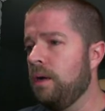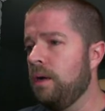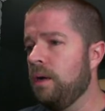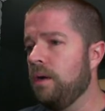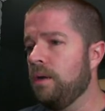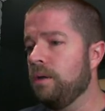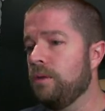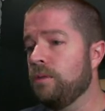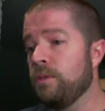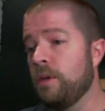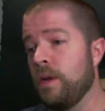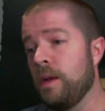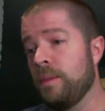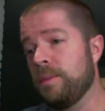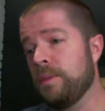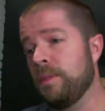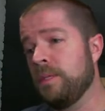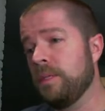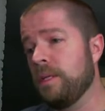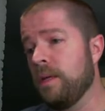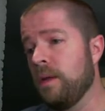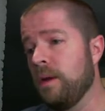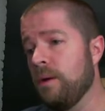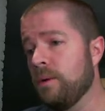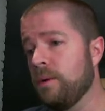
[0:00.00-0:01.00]
Trapped in the
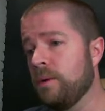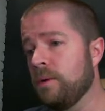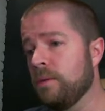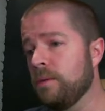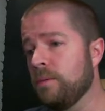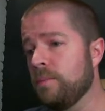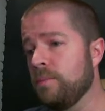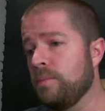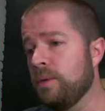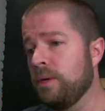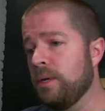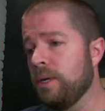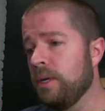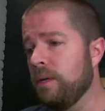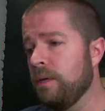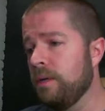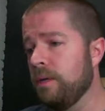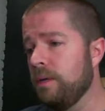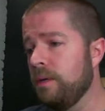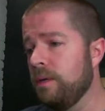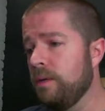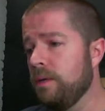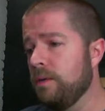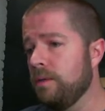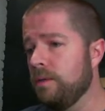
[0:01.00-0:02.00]
Tower is pretty good.
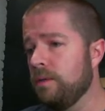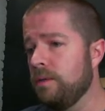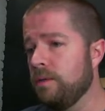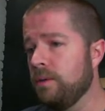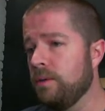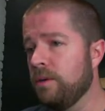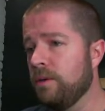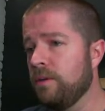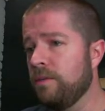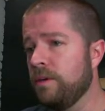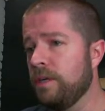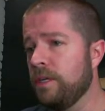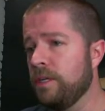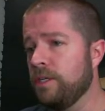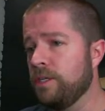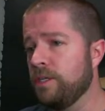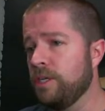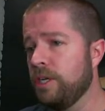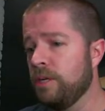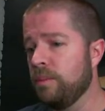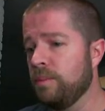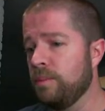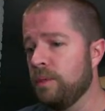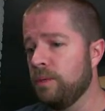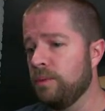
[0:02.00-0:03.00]
Don't have any
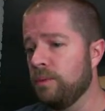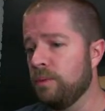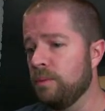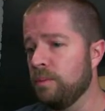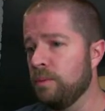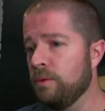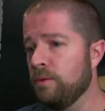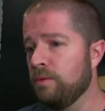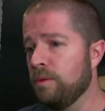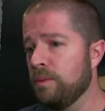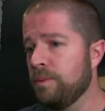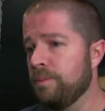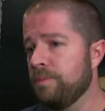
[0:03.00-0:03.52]
enchantment removal.